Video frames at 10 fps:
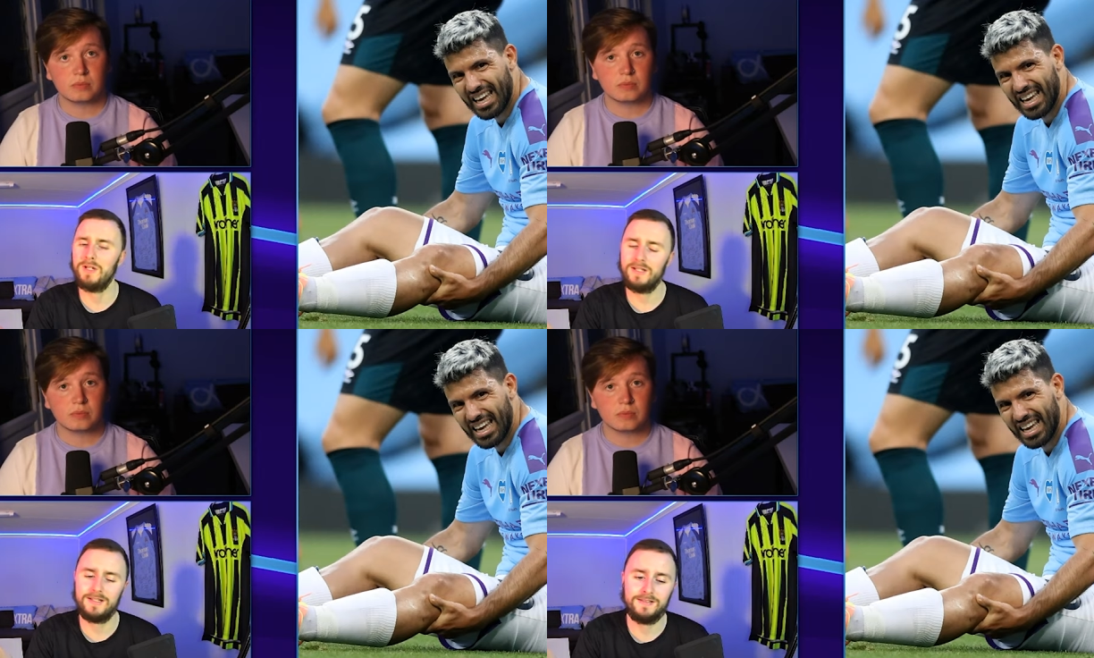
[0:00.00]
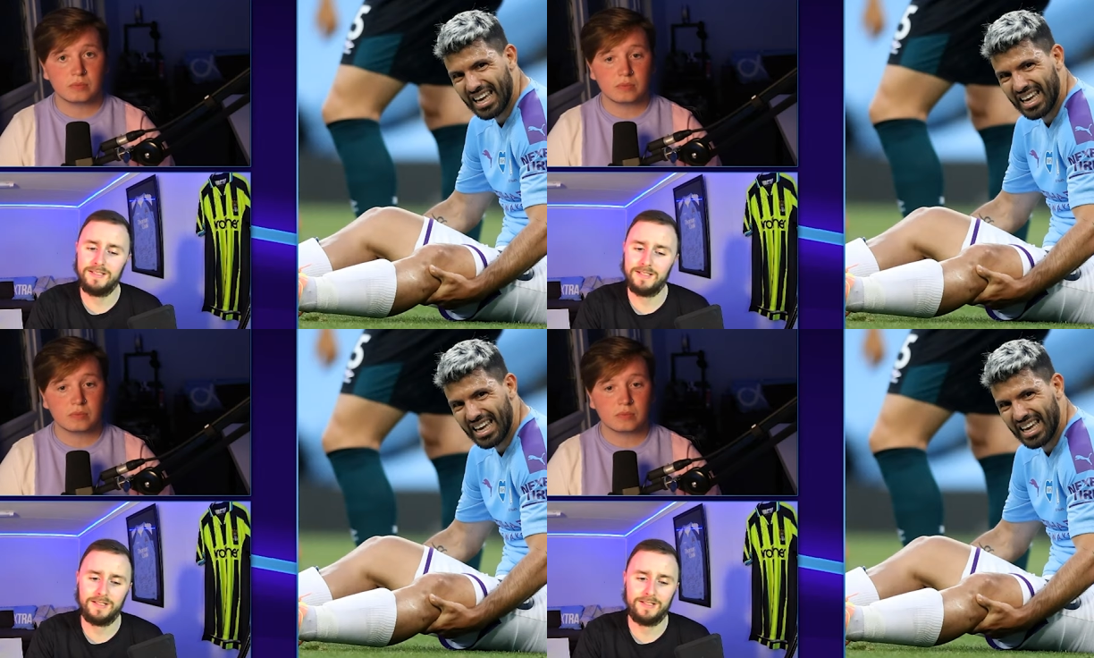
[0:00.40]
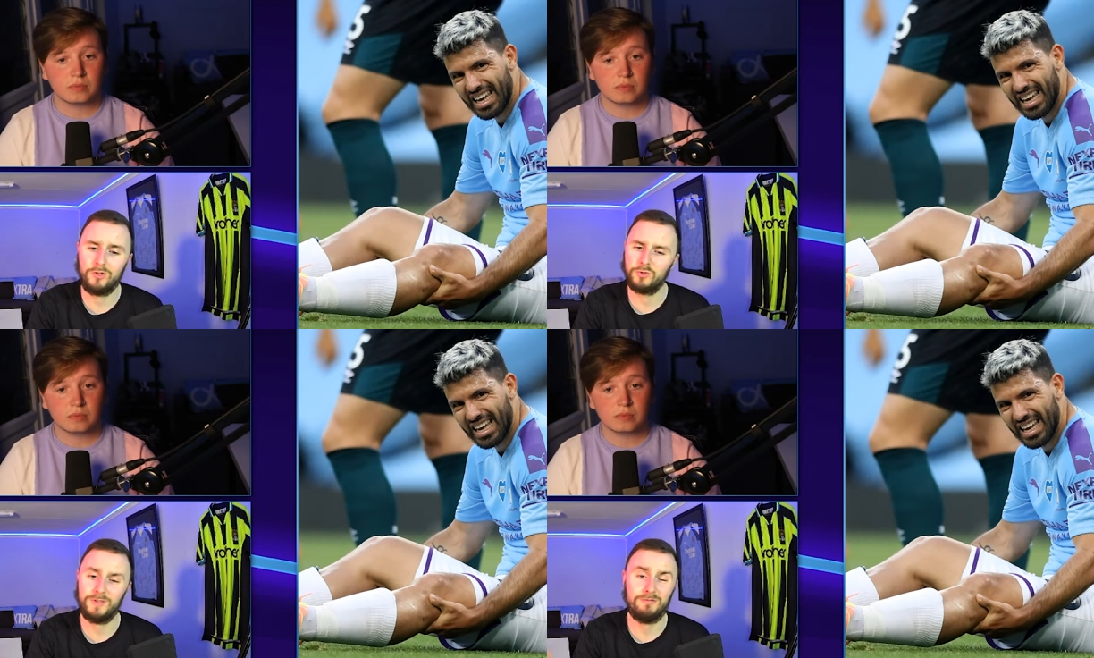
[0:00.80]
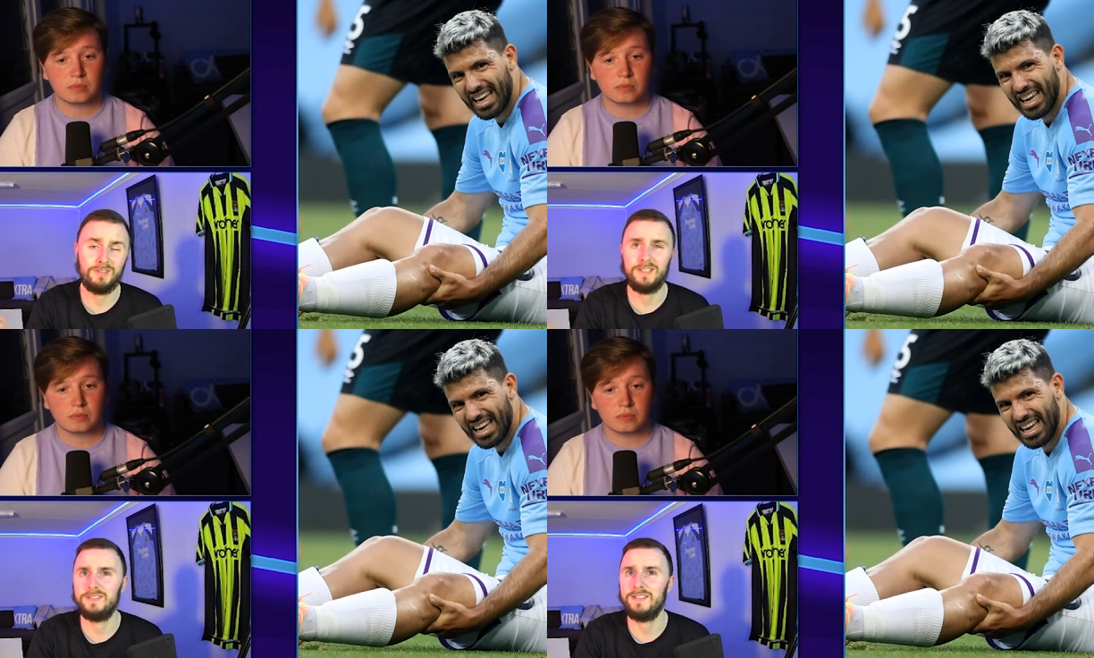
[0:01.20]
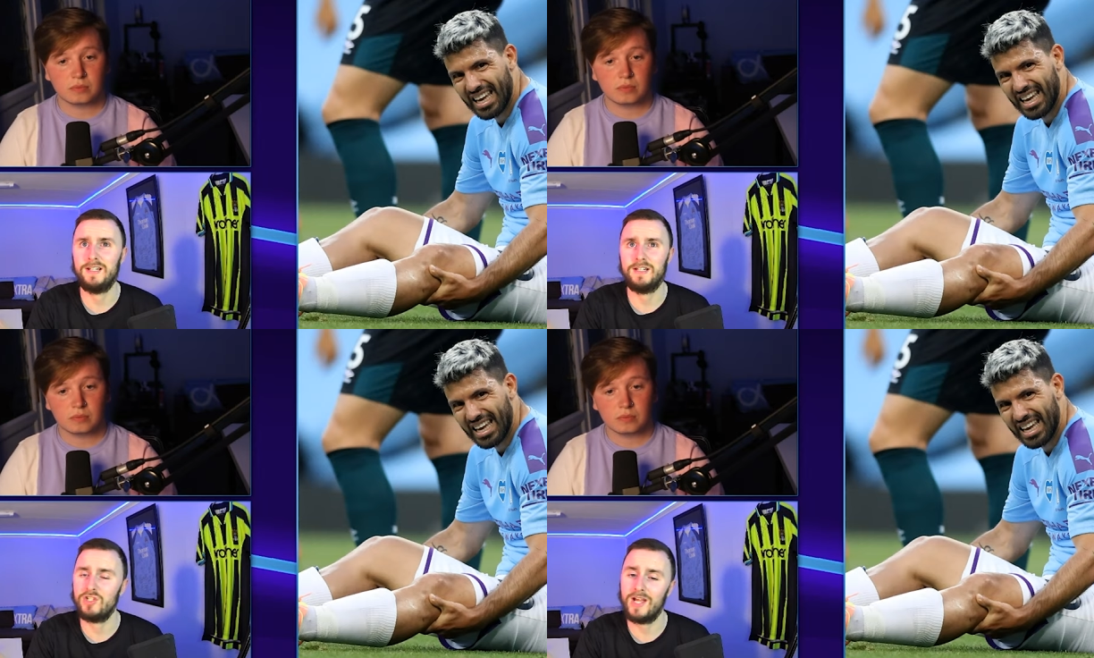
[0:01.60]
Speaker 1: We didn't concede any goals. We didn't really concede
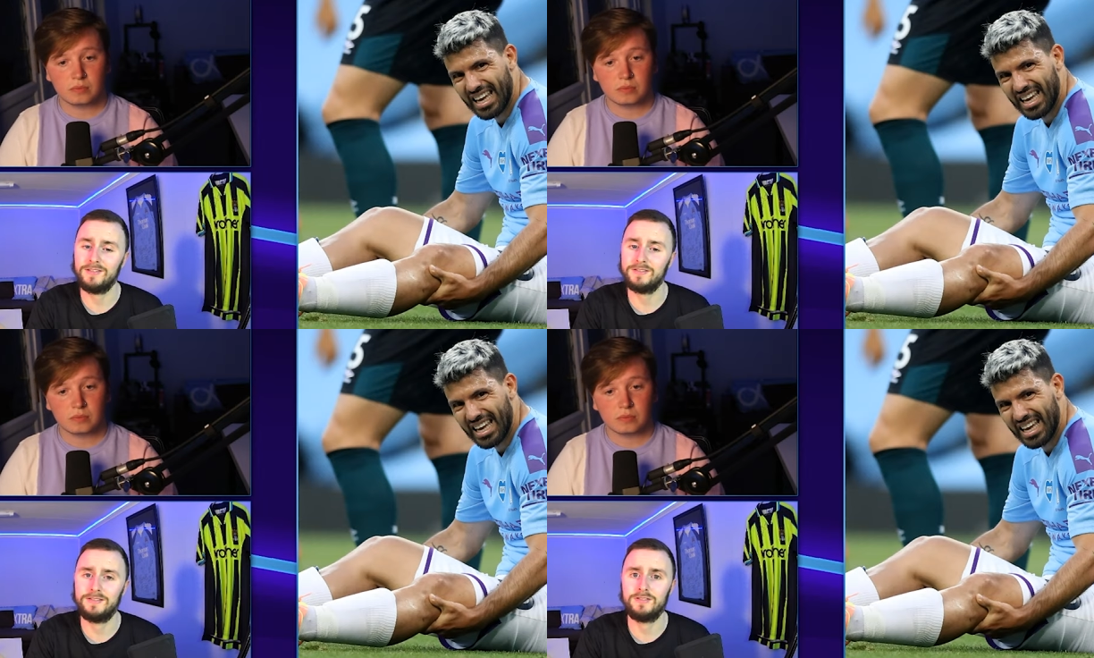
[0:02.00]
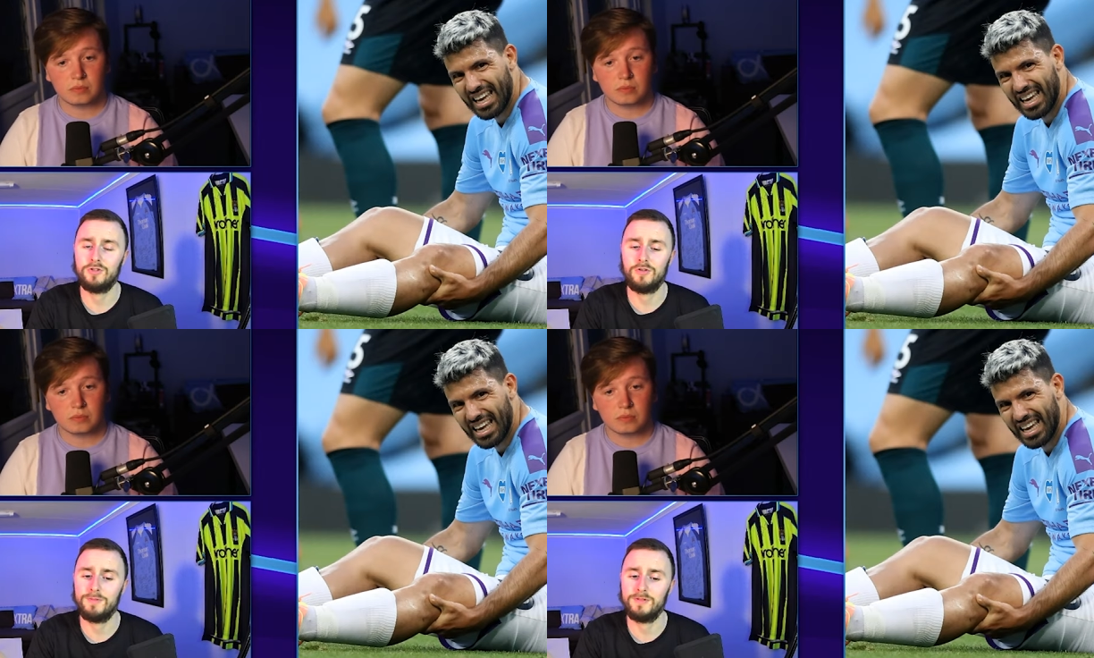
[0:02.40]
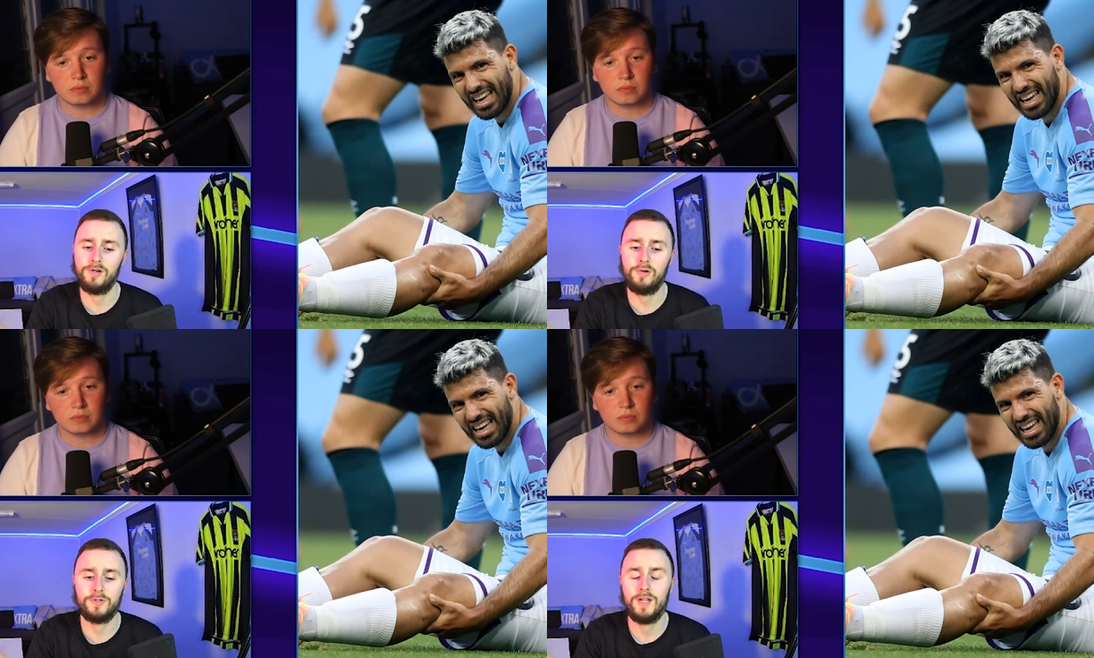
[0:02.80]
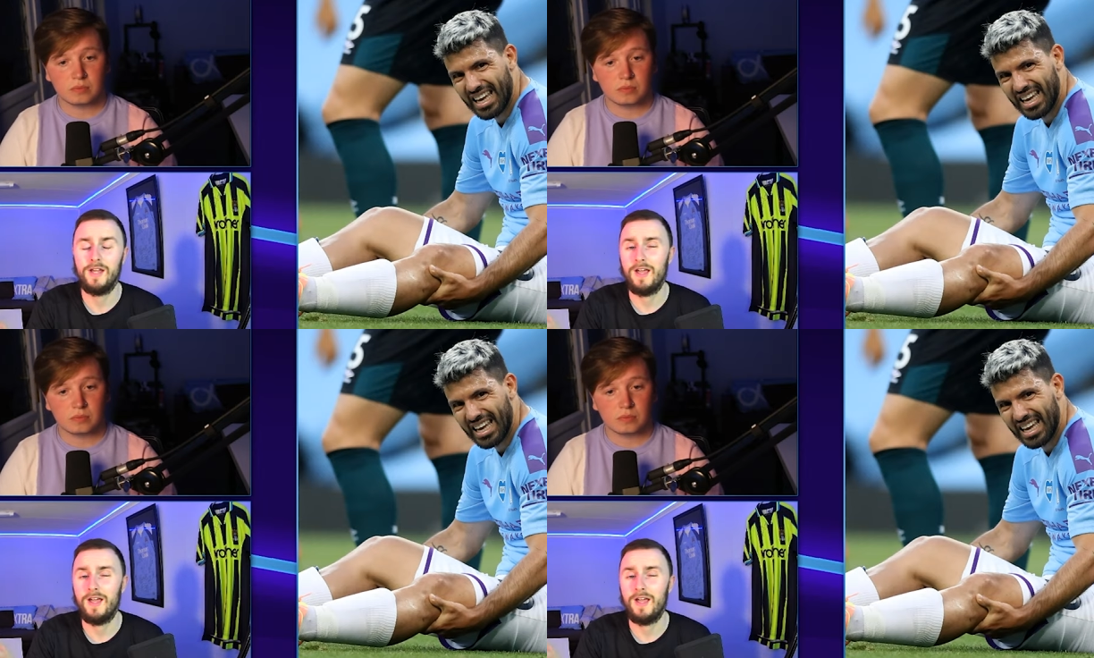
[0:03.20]
any chances, truth be told.